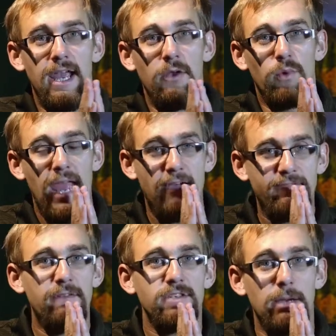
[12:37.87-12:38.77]
And we
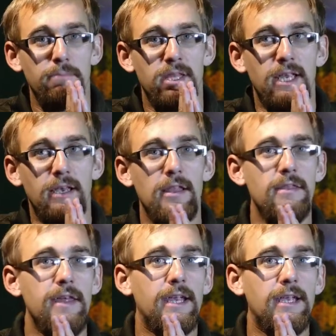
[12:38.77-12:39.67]
have to have something
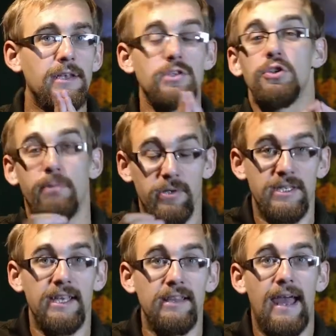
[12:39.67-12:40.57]
that can
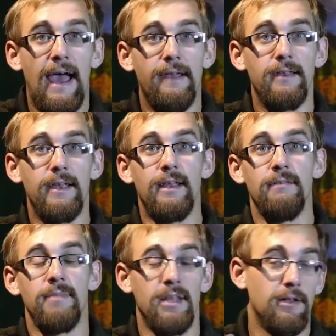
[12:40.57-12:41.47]
supersede that
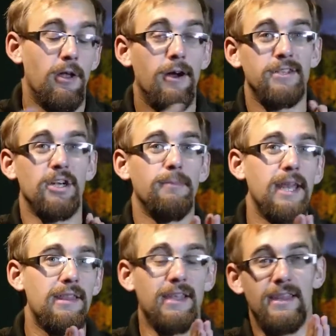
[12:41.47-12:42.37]
in the long term.
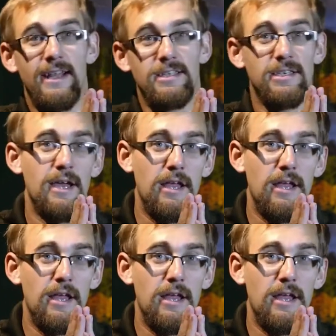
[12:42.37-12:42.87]
And I think that's